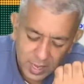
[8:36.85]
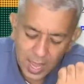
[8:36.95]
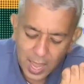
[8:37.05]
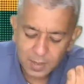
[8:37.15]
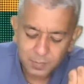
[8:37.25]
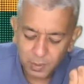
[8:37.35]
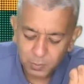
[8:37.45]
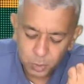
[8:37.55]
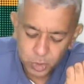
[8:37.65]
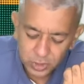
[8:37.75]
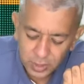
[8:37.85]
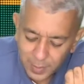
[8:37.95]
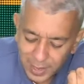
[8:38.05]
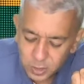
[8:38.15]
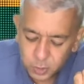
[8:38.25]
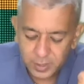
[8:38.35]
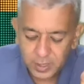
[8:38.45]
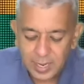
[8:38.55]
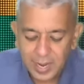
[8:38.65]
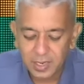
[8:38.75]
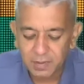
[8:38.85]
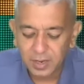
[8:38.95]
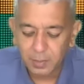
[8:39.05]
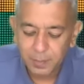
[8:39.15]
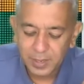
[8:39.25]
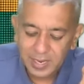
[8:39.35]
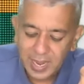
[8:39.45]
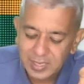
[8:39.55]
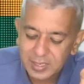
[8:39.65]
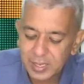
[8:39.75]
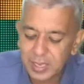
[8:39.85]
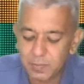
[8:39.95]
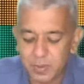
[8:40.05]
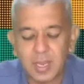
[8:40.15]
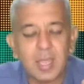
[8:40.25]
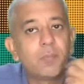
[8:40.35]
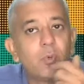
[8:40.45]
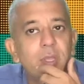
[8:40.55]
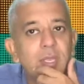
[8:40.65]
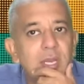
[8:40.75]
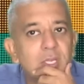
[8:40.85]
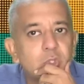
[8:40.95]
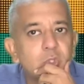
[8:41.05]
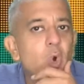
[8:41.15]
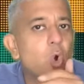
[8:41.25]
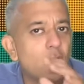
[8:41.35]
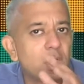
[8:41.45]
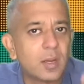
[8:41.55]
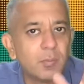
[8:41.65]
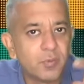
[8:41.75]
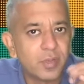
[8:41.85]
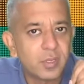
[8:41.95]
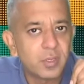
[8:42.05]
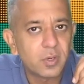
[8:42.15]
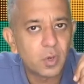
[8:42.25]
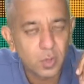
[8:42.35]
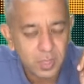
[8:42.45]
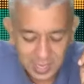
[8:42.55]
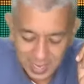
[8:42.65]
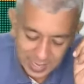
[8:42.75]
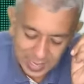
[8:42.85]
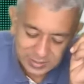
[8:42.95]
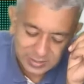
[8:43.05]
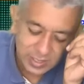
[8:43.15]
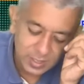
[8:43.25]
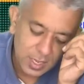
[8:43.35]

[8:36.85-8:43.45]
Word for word: And promotion, the management and development and the labor employee relation all come over here. Okay, and lastly,